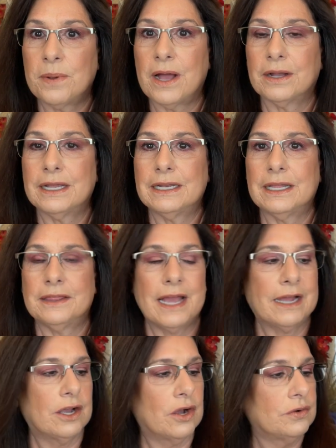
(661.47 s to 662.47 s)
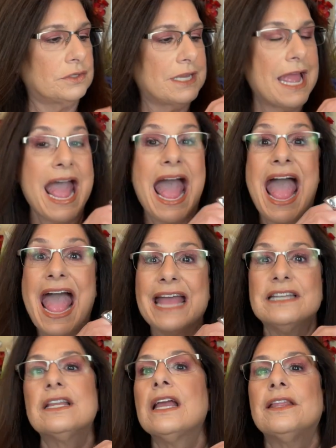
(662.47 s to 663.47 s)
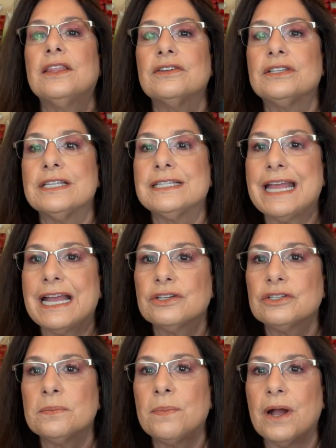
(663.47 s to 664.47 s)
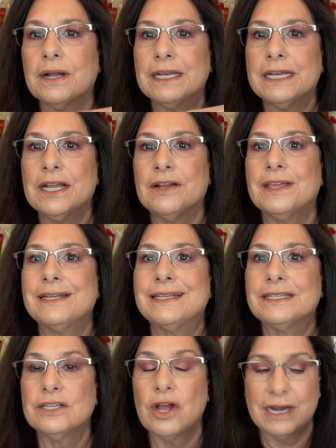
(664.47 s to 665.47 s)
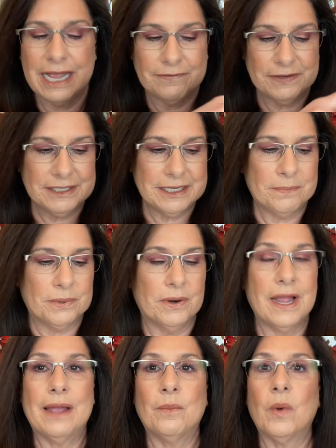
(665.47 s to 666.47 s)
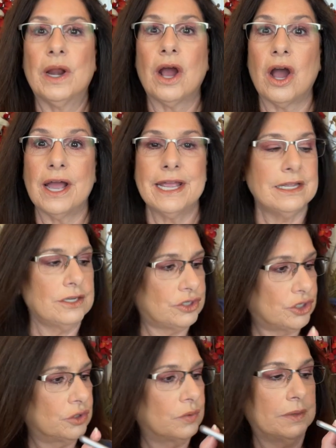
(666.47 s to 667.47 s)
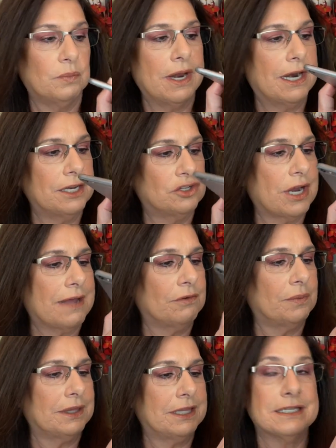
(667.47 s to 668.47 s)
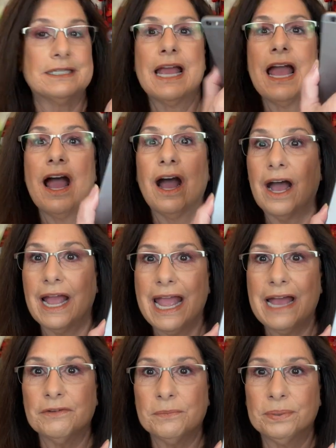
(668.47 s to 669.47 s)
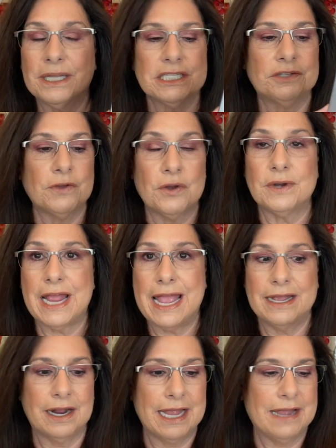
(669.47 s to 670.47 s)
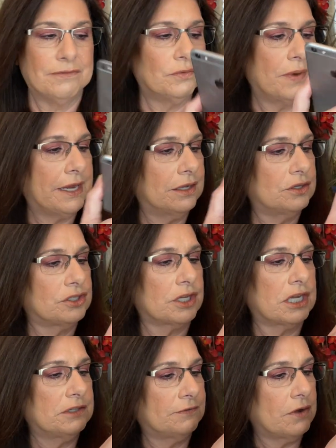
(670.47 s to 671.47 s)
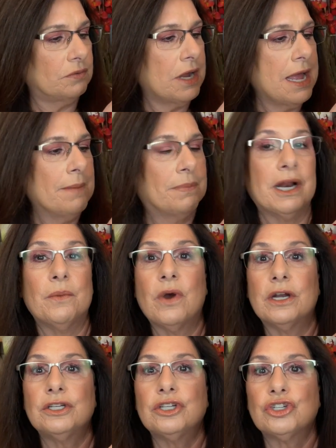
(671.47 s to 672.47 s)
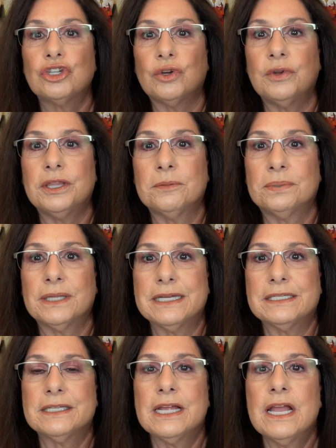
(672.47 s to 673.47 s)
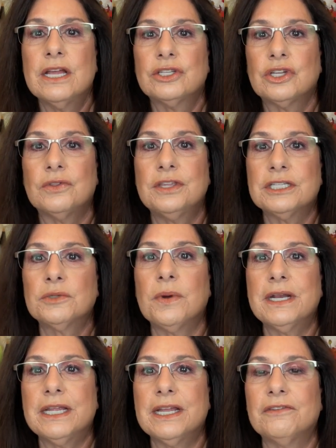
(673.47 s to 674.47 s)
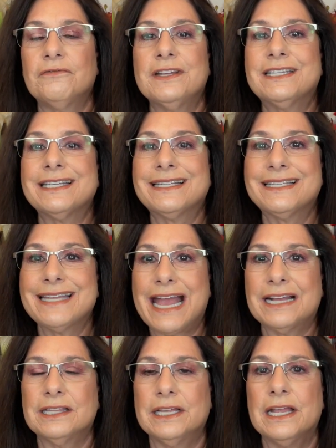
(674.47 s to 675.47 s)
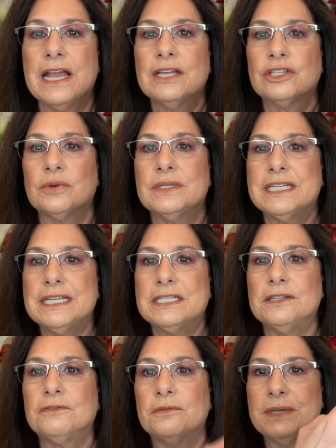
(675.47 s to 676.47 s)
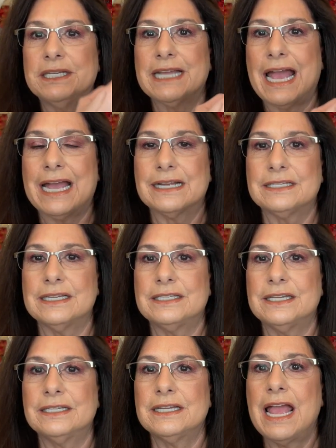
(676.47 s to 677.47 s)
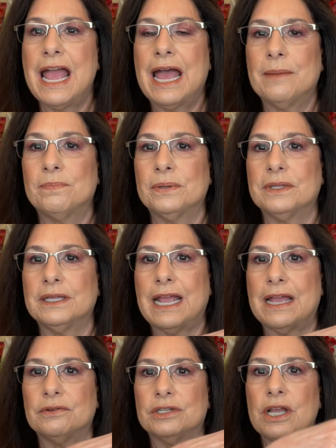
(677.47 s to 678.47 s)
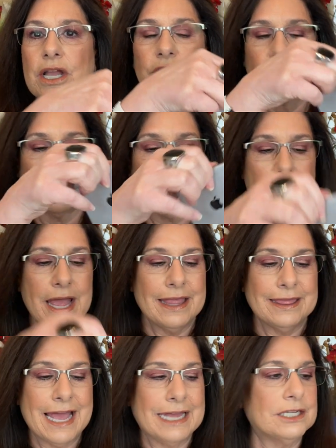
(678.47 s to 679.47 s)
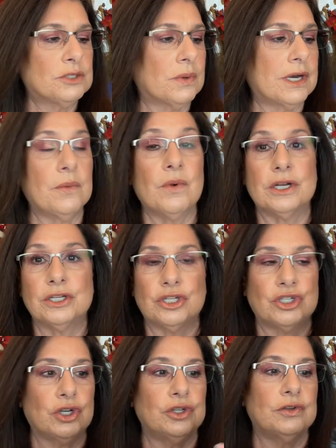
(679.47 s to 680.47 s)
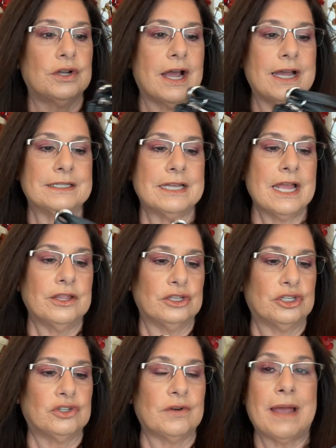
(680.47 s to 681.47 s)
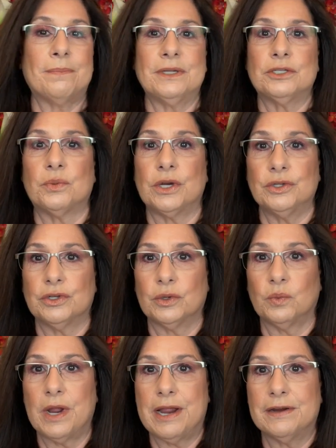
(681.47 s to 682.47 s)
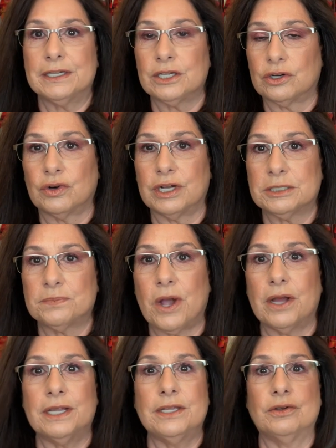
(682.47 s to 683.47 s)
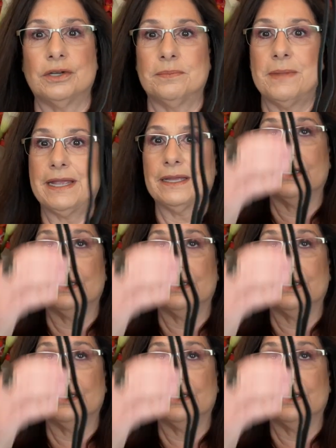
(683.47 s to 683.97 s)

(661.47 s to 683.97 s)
pocket that goes. And there's this extra pocket here that does not have a zipper. And what I do, and when I travel with this, I have a plus phone and I have the regular size phone, but I wanted to show you the plus. So this one here fits exactly, so it's easy for me to access it and pull it out. So that is what I wanted to show you guys. The strap is where you can wear it crossbody. You can make